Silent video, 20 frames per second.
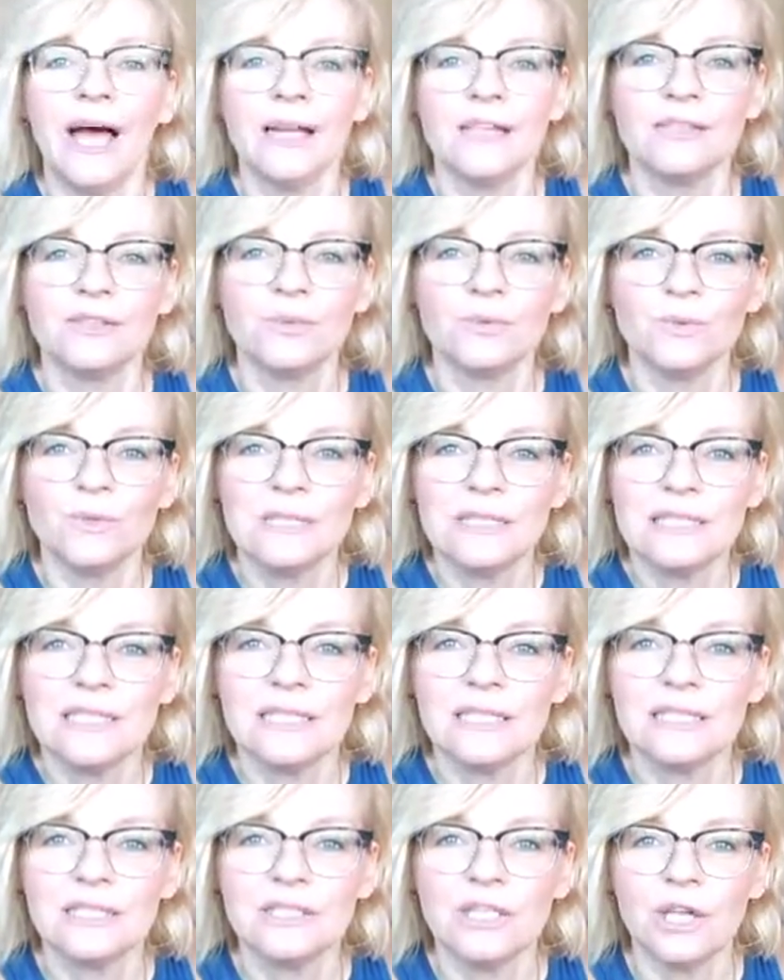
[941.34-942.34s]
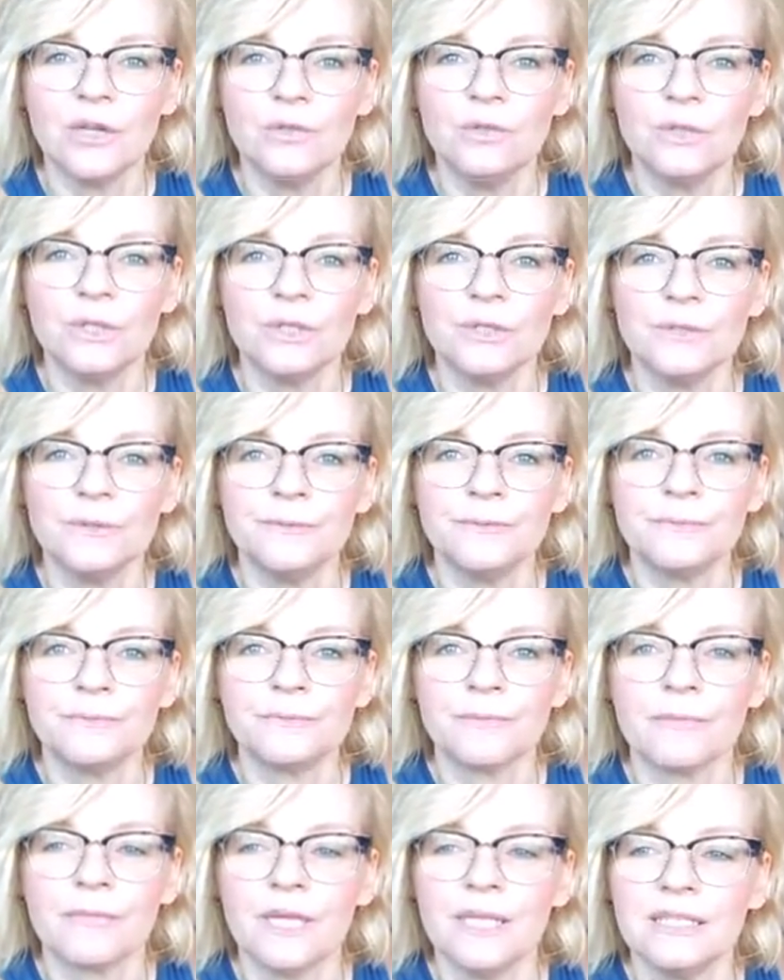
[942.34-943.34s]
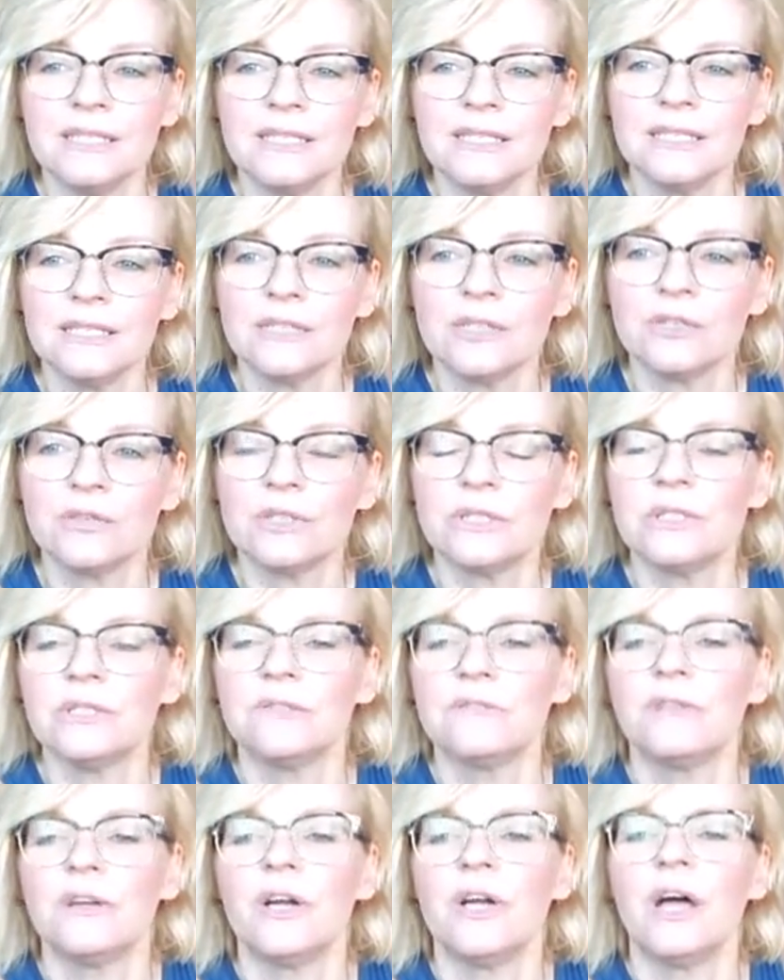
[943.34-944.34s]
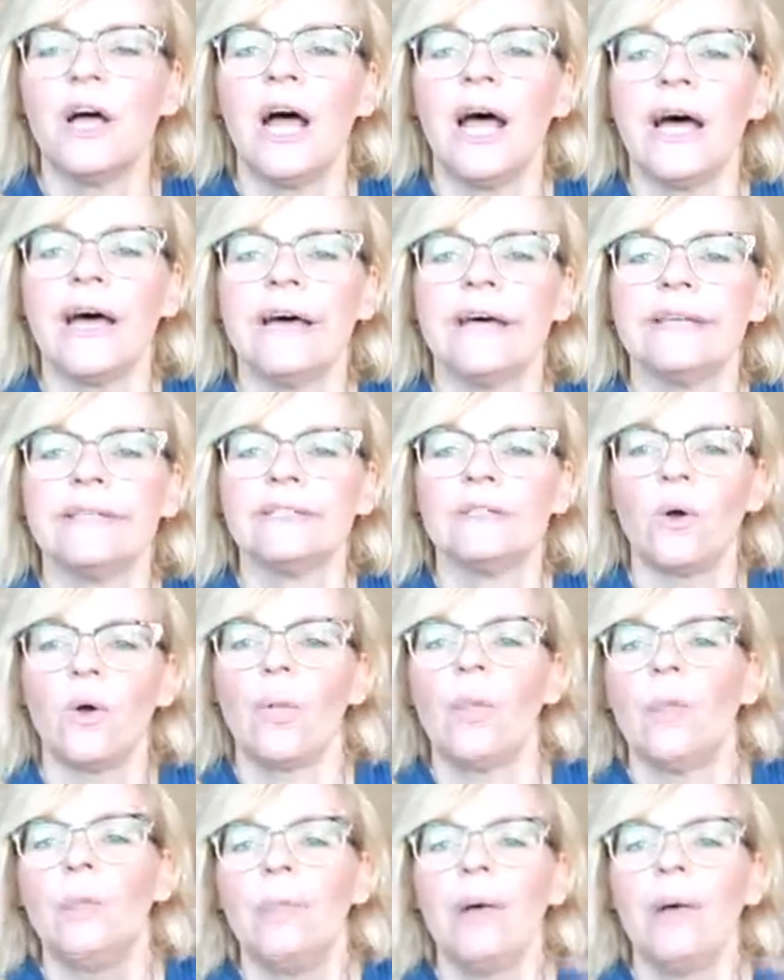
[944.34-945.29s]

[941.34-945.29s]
And I saw this little token. It's St. Christopher, and on the